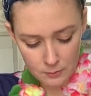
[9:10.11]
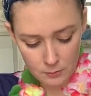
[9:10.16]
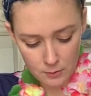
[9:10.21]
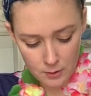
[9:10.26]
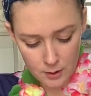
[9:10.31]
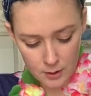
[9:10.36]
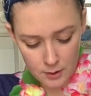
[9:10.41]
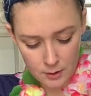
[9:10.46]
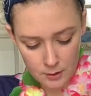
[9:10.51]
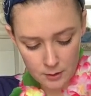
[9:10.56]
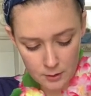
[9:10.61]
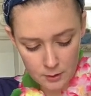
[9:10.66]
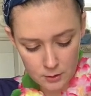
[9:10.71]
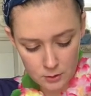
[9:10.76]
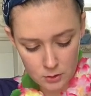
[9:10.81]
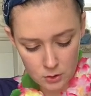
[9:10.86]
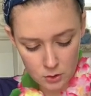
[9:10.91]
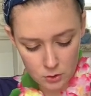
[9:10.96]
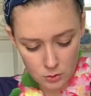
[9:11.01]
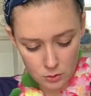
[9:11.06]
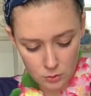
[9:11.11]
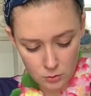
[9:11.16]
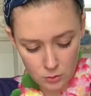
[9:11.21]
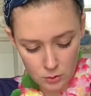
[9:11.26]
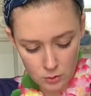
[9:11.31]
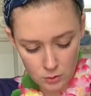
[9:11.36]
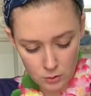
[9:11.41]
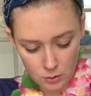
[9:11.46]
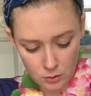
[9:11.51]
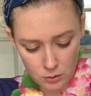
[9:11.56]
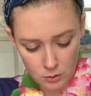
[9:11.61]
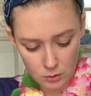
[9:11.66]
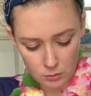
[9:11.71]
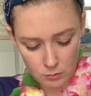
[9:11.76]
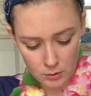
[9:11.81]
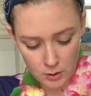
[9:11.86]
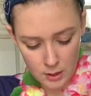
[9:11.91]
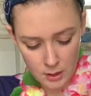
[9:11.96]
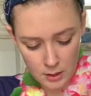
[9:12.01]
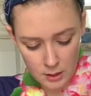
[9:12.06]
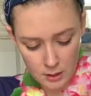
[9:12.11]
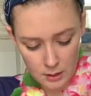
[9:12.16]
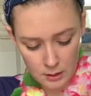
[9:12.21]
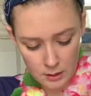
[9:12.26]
1, 2, 3.